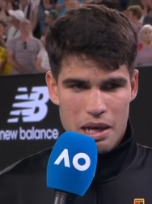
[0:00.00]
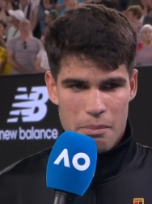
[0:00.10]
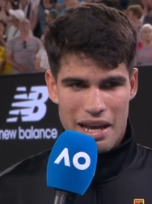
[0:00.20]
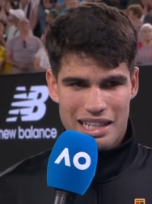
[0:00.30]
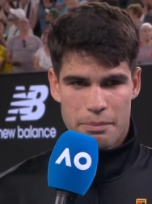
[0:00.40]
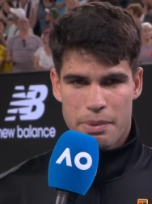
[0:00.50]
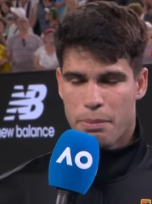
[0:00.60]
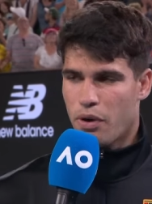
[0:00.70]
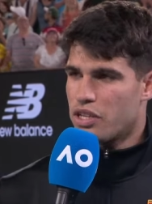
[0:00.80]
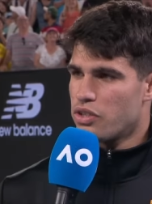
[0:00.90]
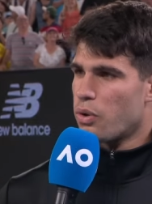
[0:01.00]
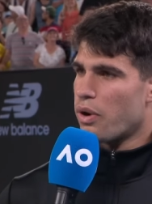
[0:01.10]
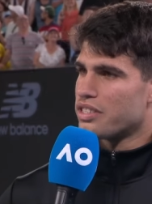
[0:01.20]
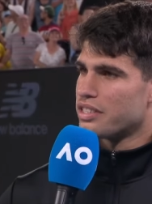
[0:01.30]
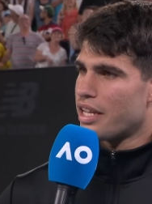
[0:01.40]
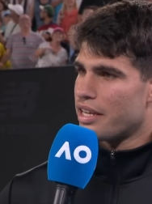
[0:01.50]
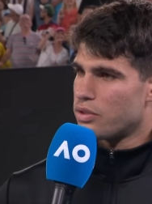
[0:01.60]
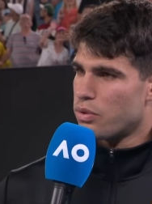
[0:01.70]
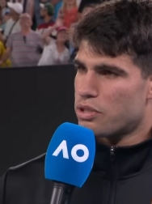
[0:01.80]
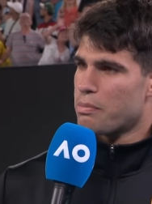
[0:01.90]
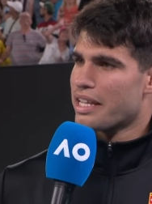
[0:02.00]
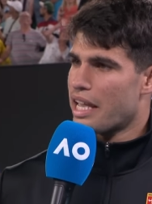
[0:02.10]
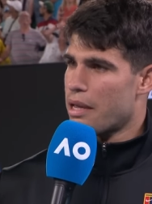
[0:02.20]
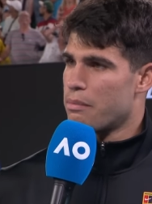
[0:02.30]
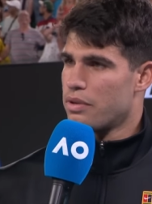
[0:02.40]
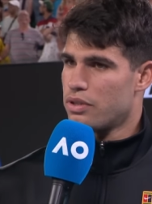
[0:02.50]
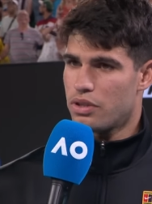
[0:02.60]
make the people enjoy watching tennis, watching my game,